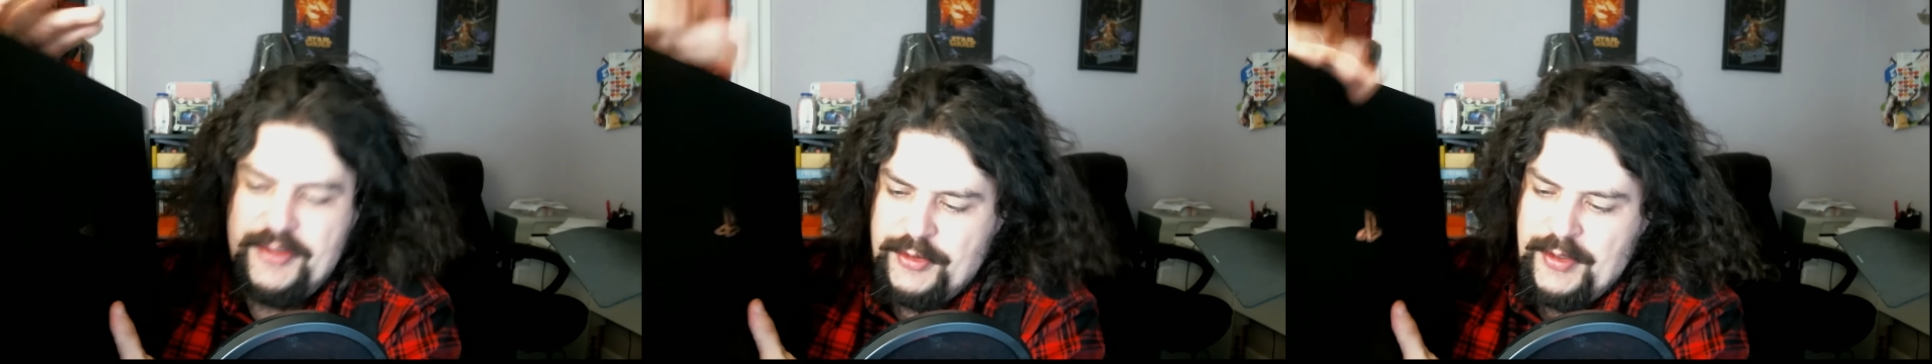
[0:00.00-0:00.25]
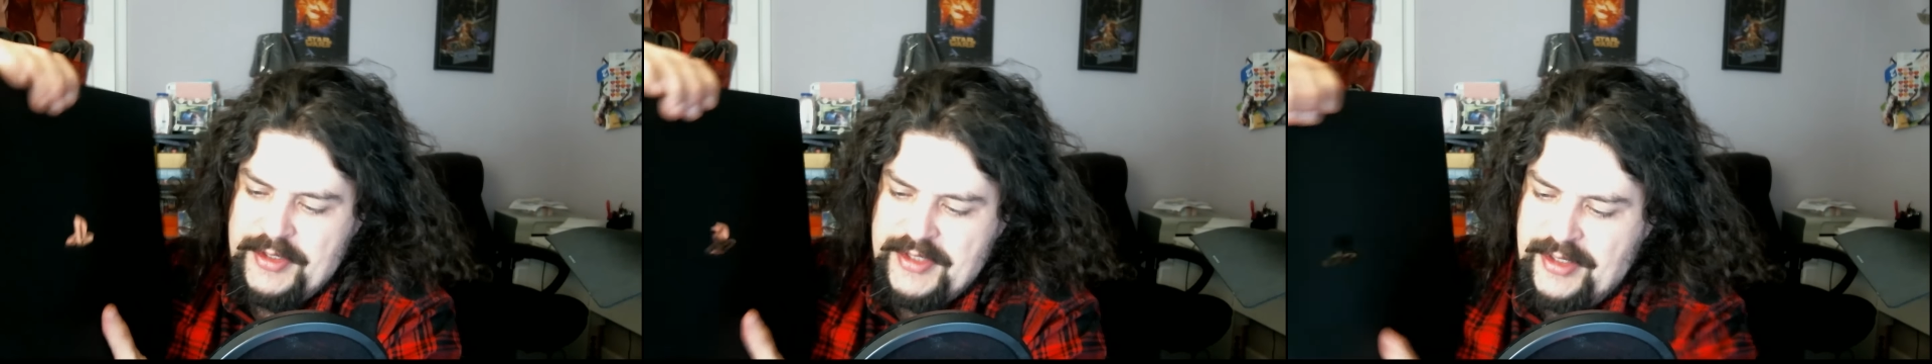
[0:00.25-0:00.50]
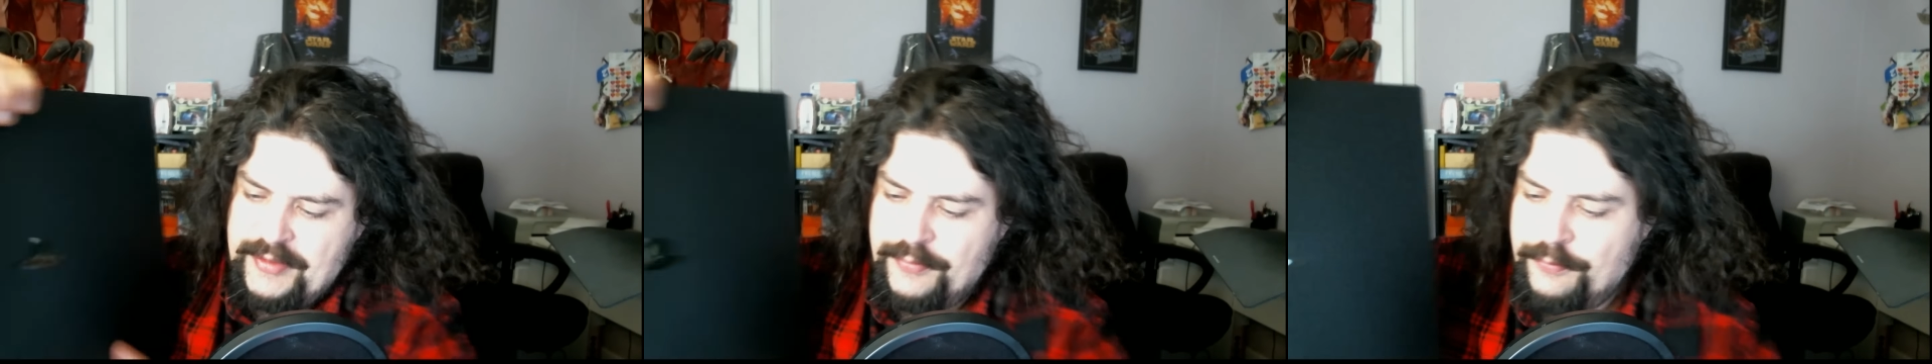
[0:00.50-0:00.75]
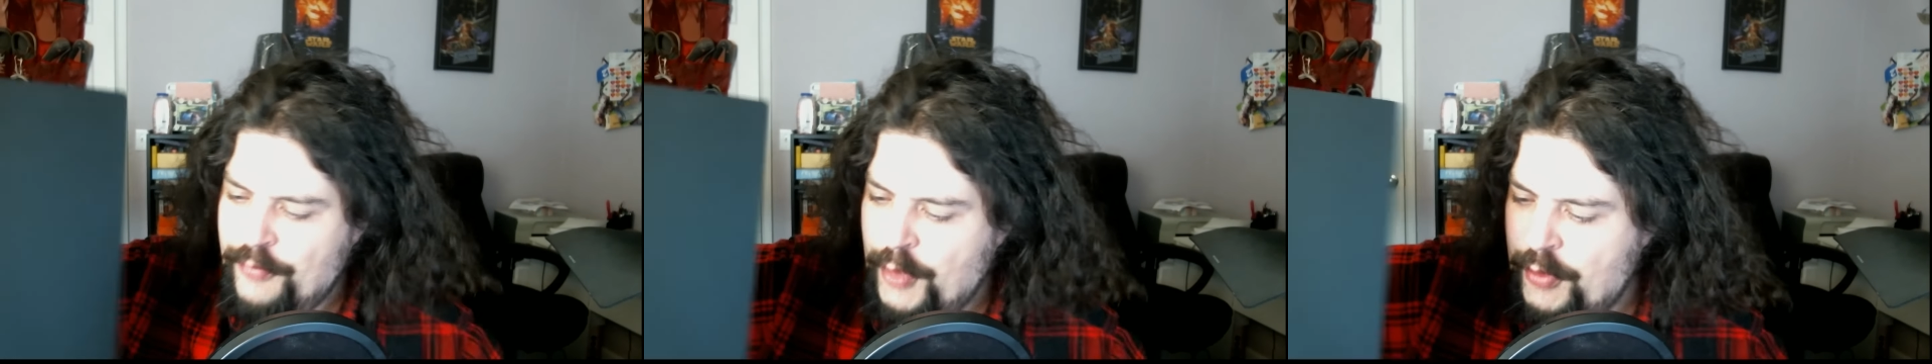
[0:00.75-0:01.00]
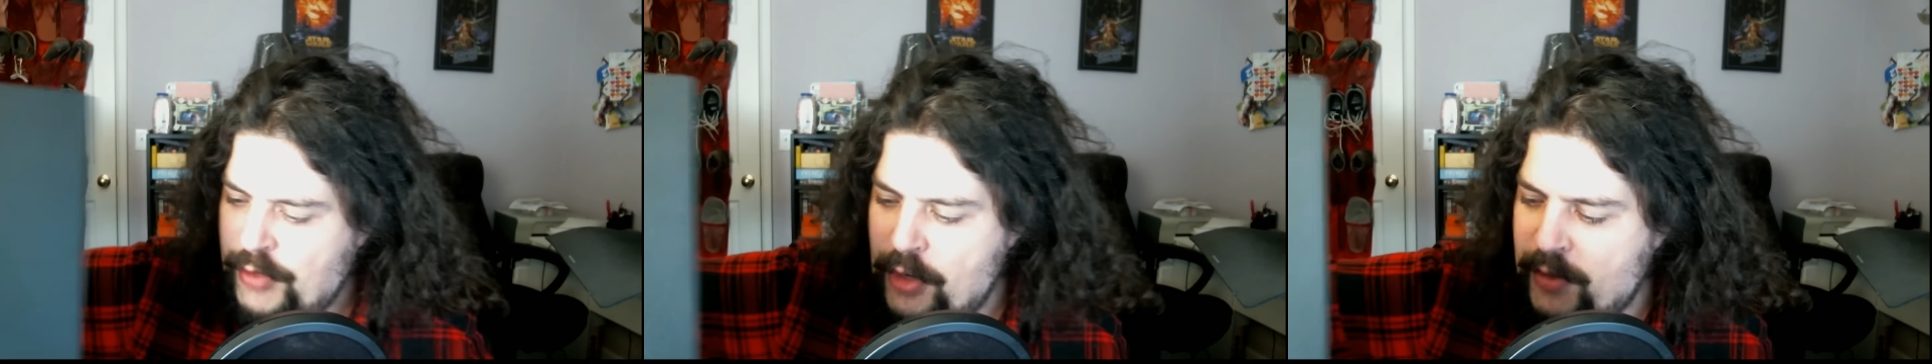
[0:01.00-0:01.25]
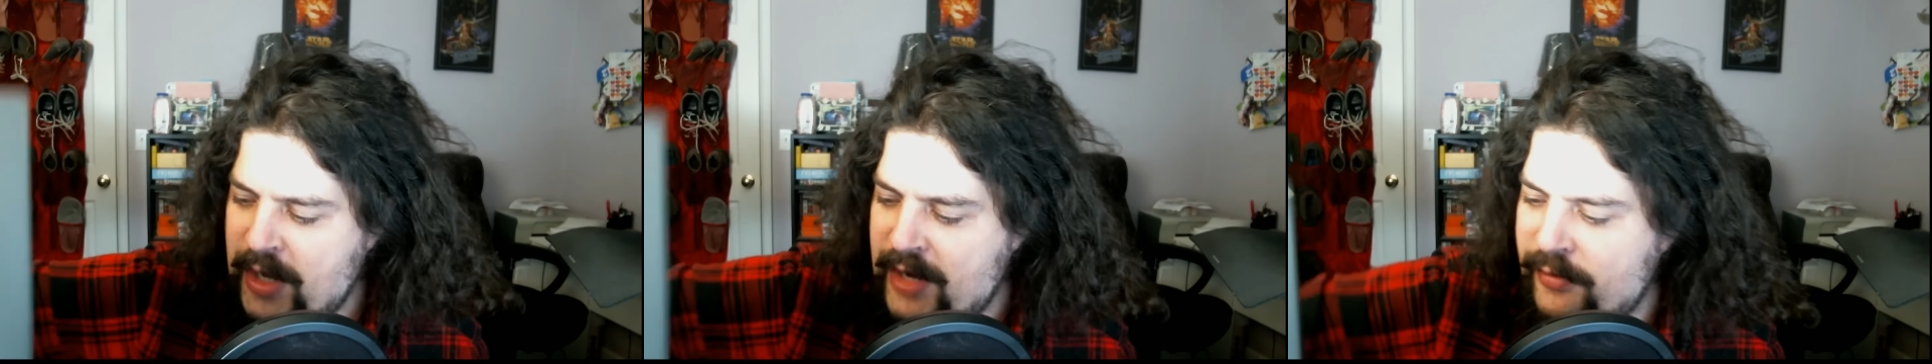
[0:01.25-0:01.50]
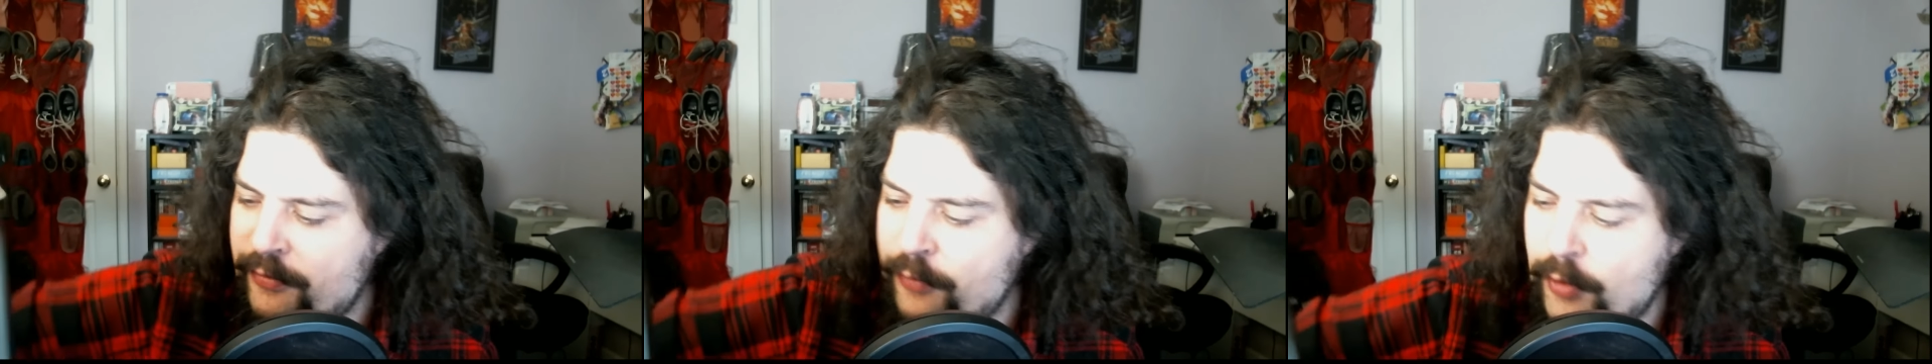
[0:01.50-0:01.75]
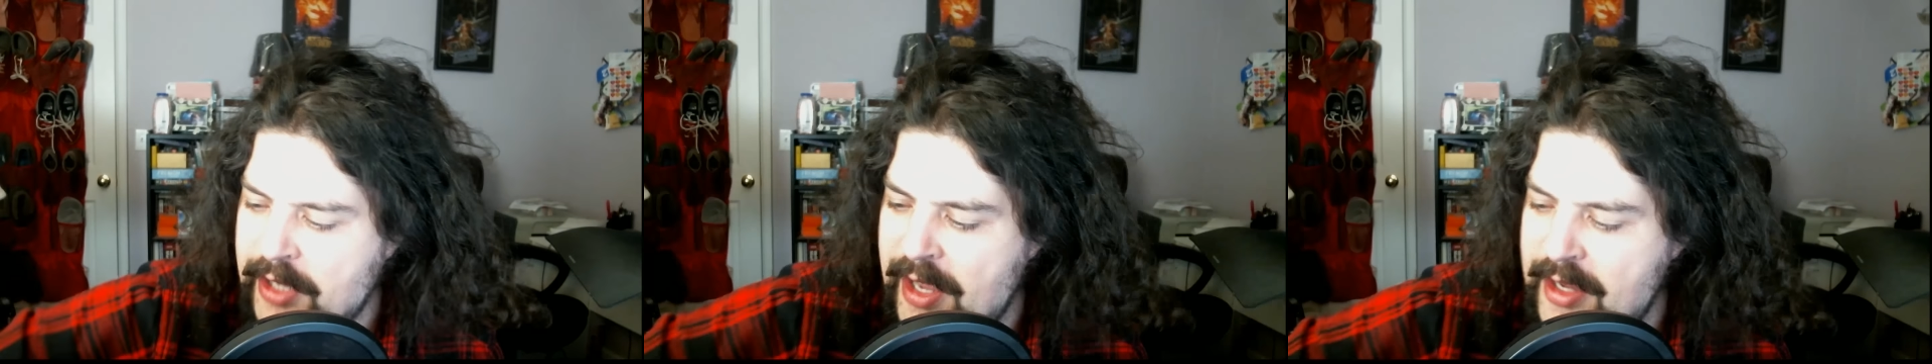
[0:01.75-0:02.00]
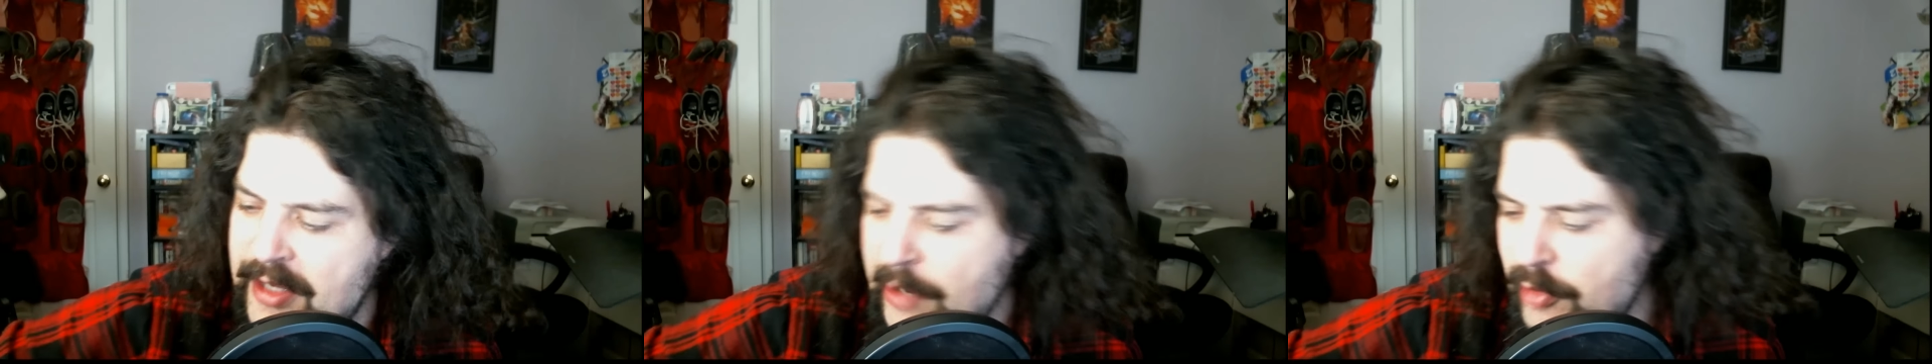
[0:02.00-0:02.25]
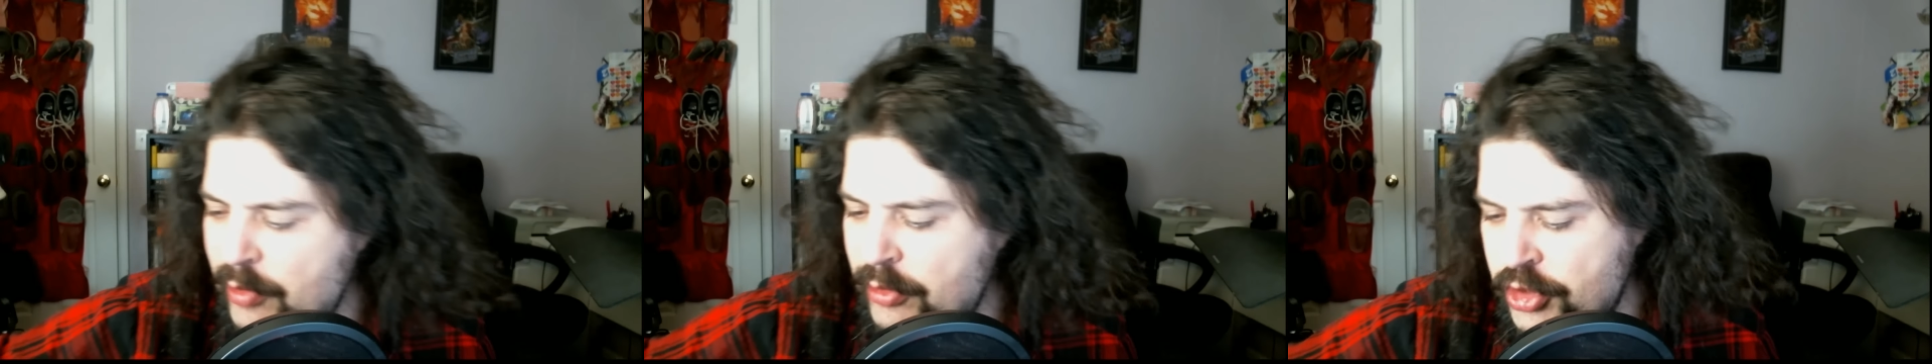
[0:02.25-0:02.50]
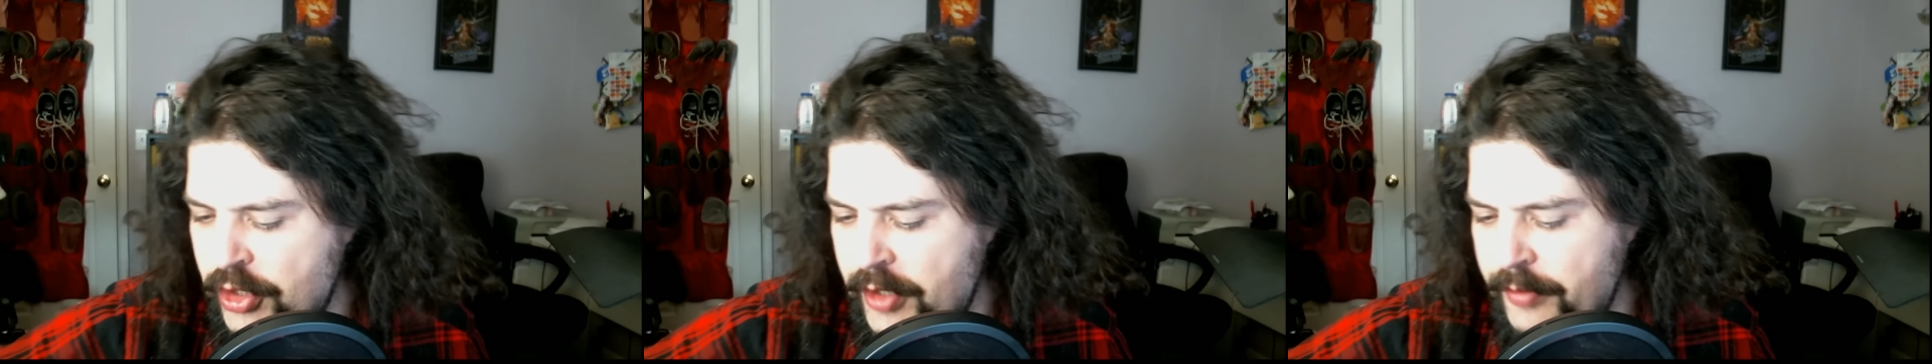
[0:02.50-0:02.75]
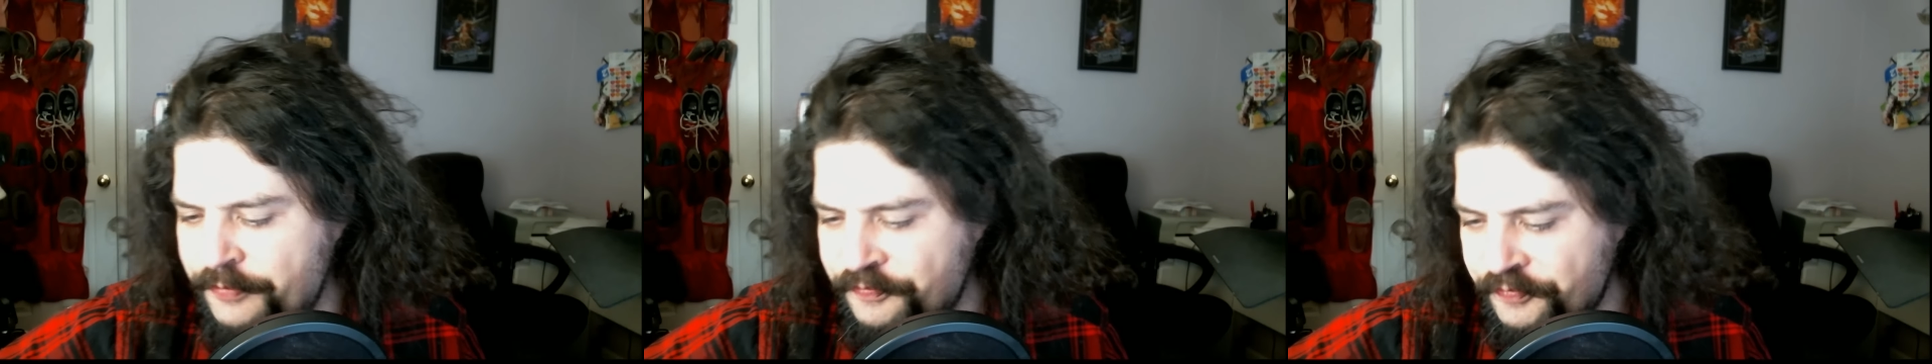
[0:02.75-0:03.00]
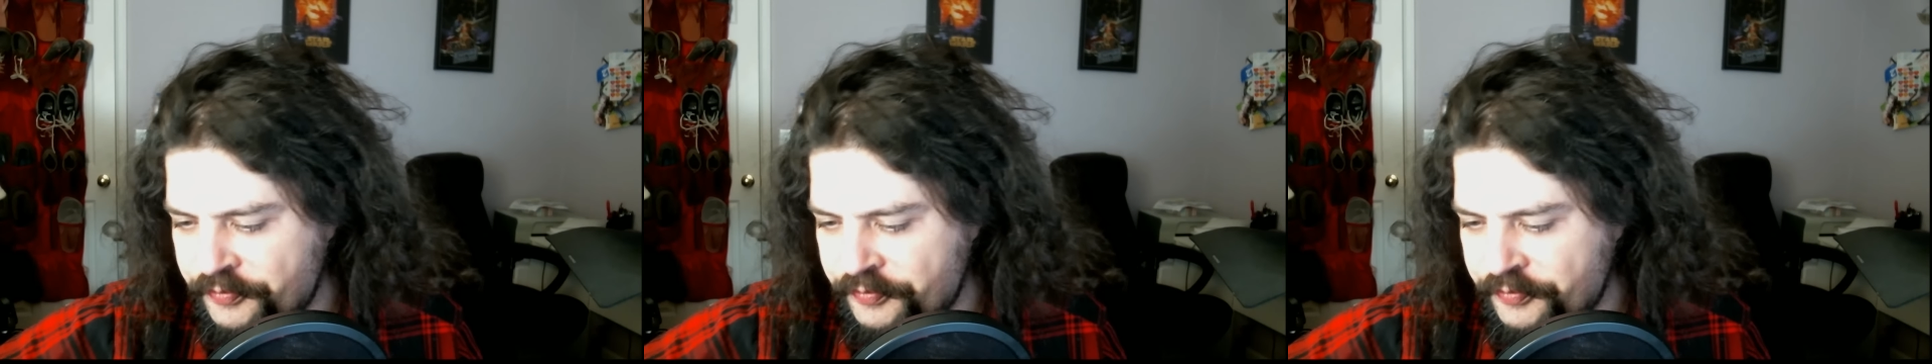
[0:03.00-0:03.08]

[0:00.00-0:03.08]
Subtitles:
So I said it's, you know, kind of a 4K gaming machine.